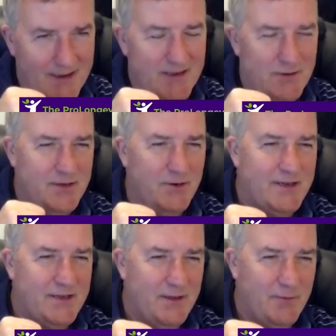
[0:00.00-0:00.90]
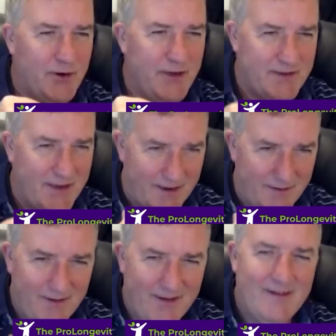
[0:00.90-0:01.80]
so as the rest of the body is
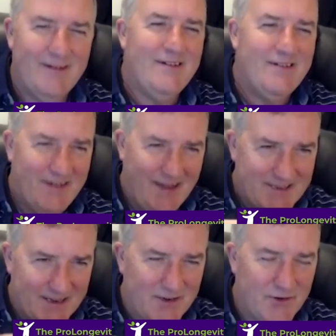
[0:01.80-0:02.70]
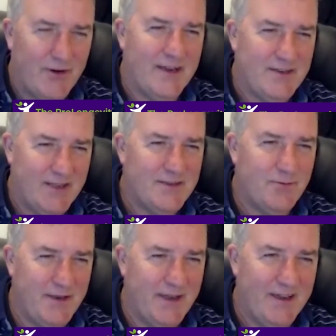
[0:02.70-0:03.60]
getting, as it contracts, that's
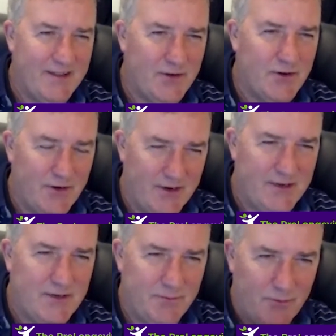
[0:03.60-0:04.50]
when they get the circulation.